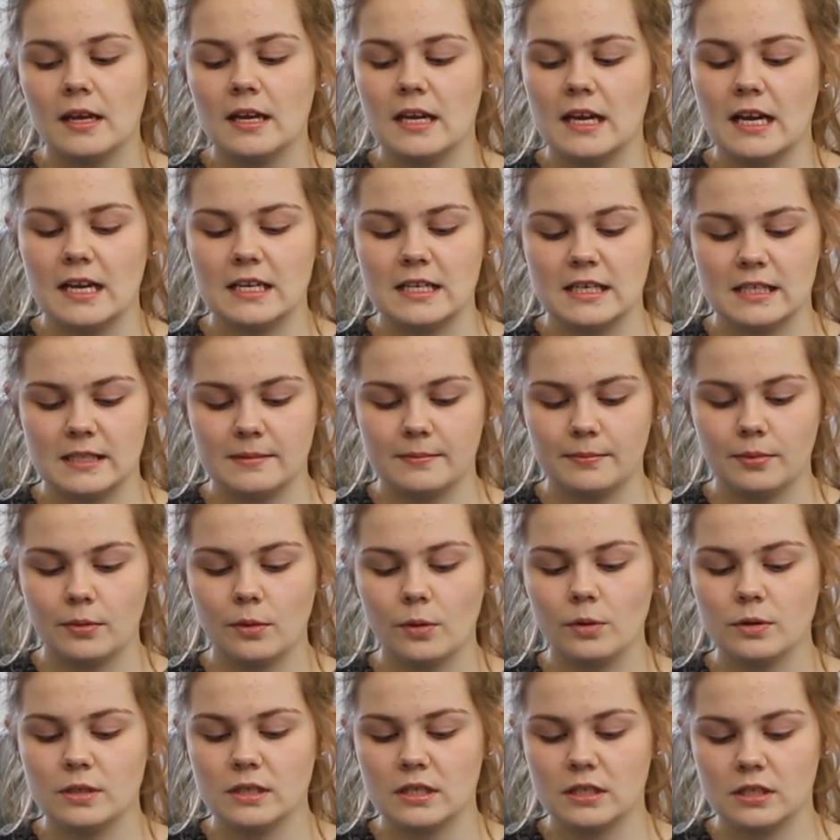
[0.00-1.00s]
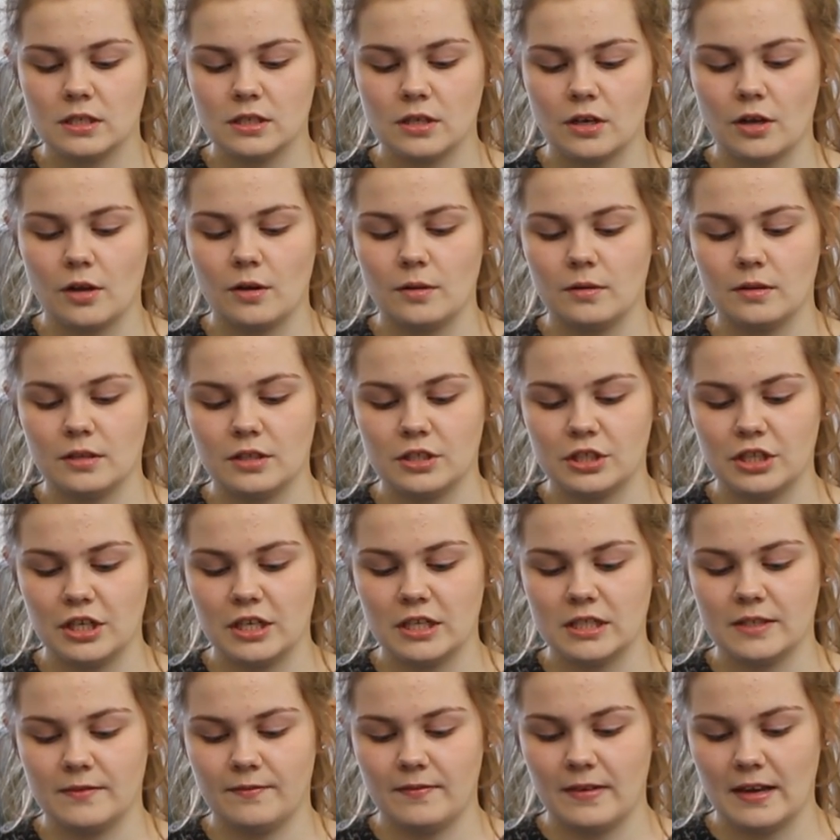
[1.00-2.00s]
It is important to note that she
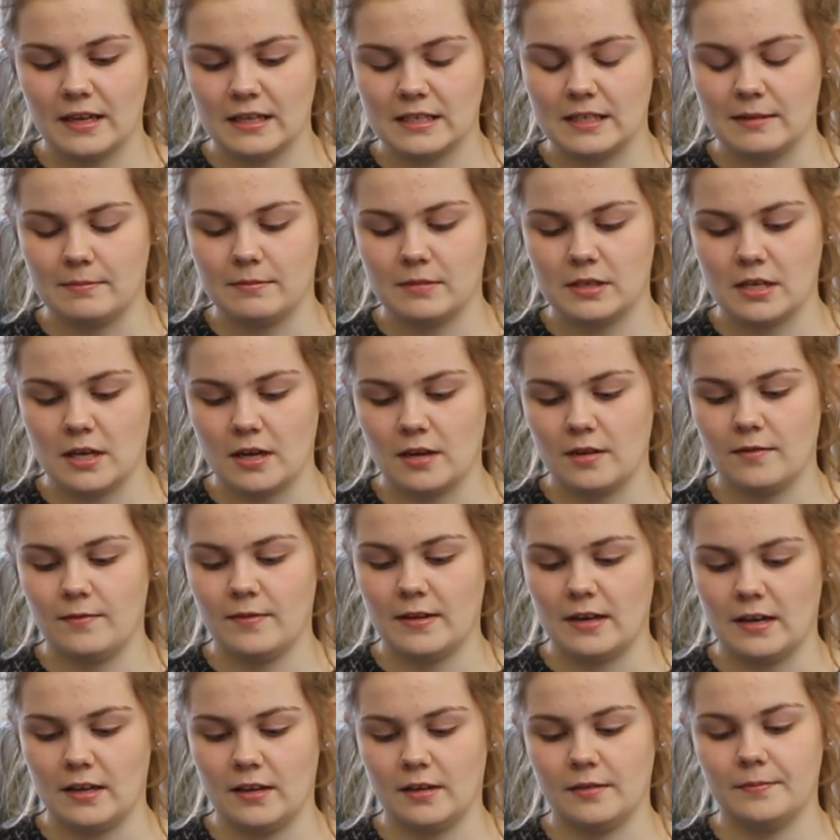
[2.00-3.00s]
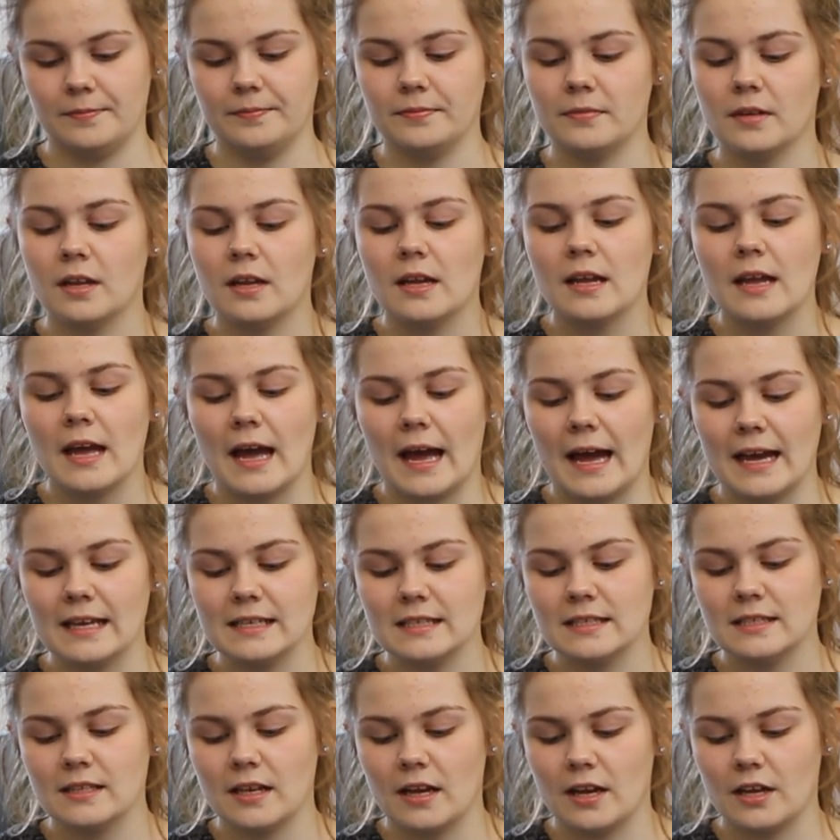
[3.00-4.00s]
is a victim turned villain.
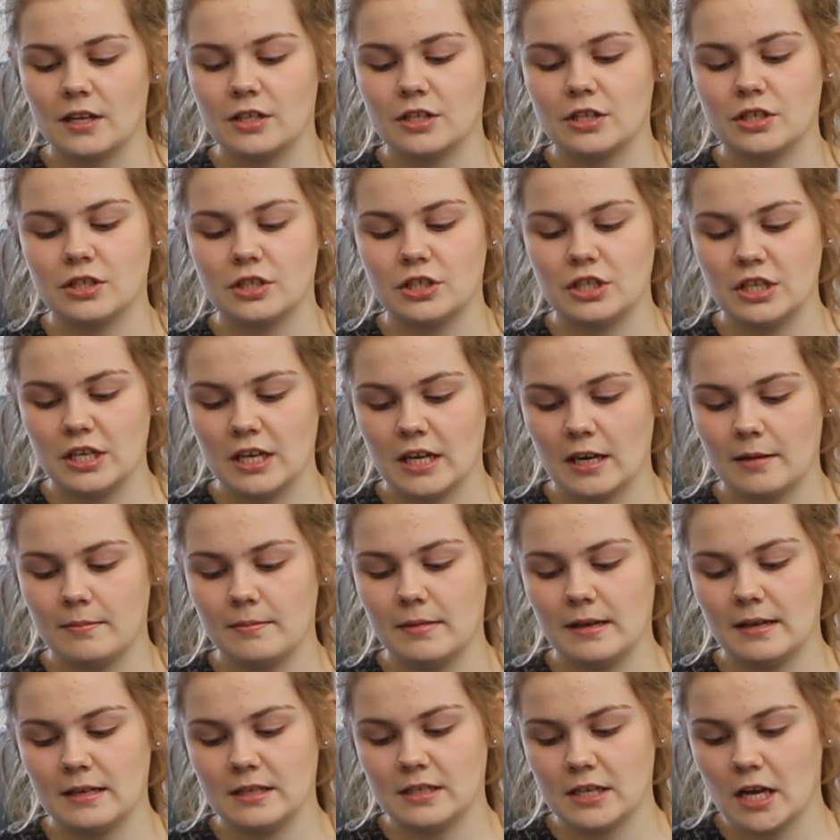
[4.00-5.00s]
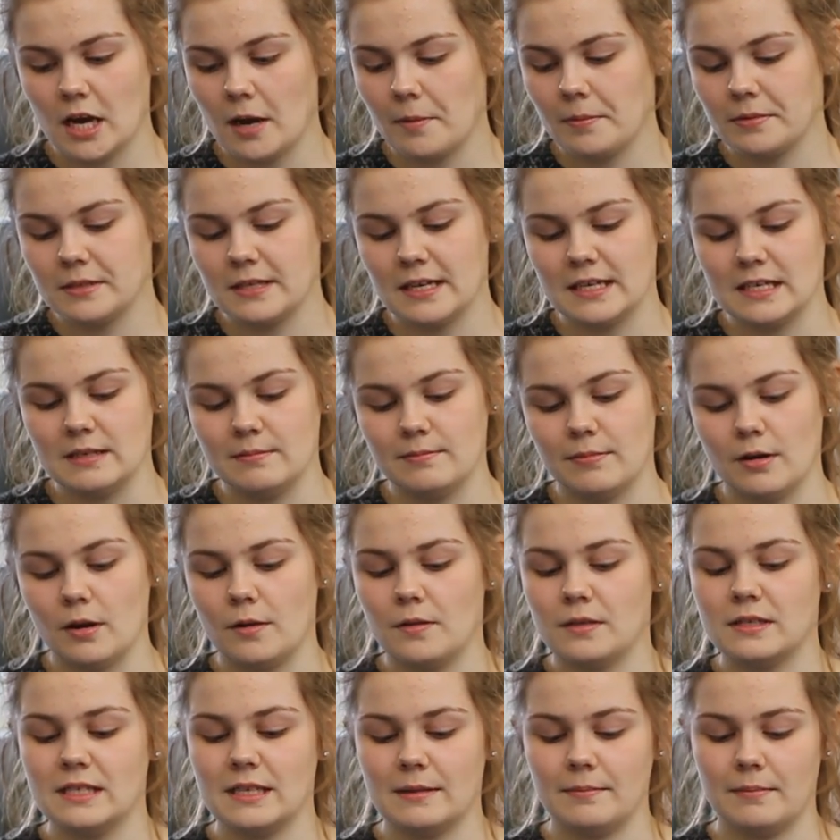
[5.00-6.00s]
As such, she can be interpreted in
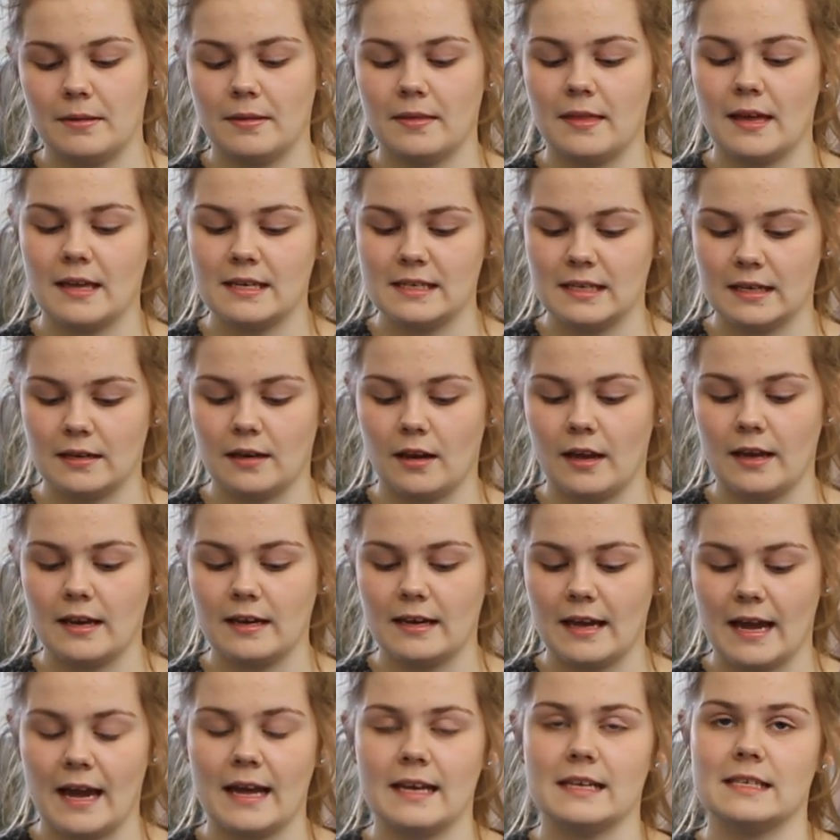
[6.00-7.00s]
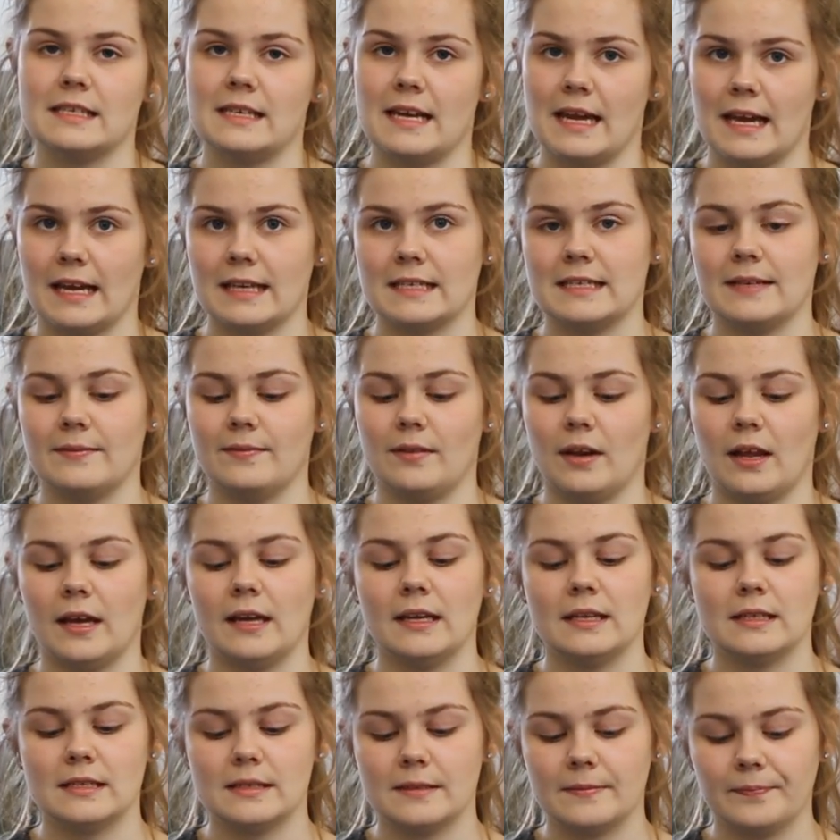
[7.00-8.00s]
both a sympathetic light and a negative
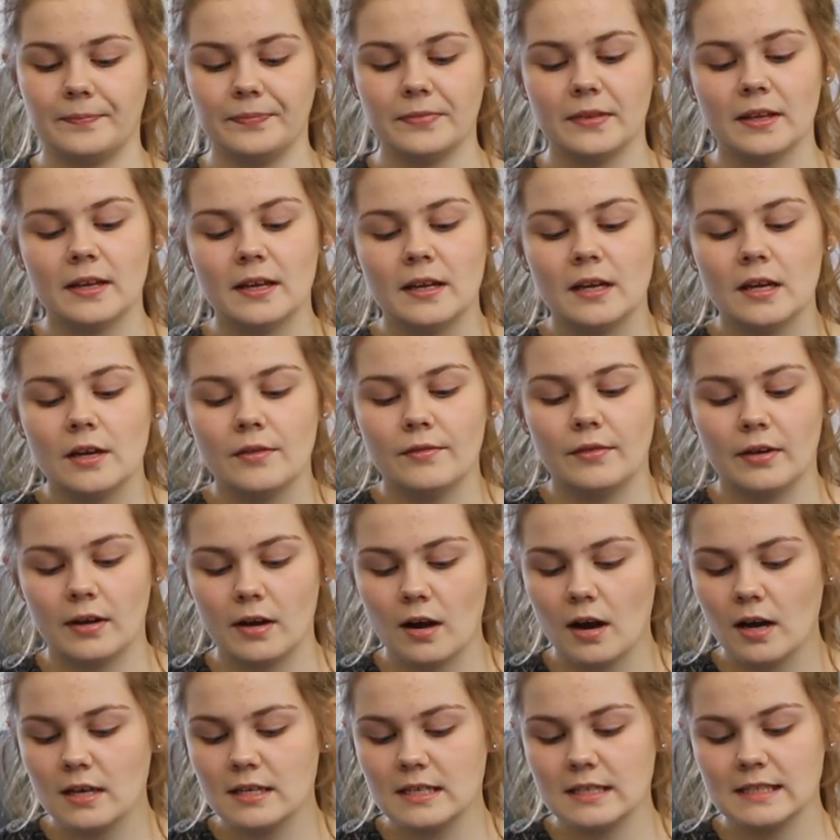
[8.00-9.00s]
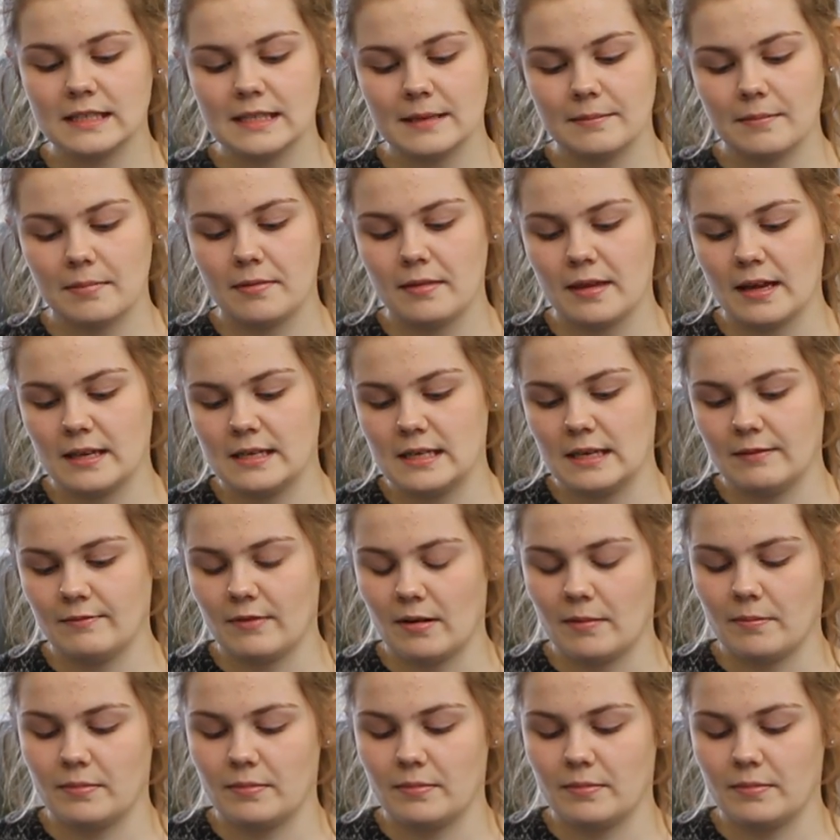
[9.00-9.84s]
light. Regarding sympathetic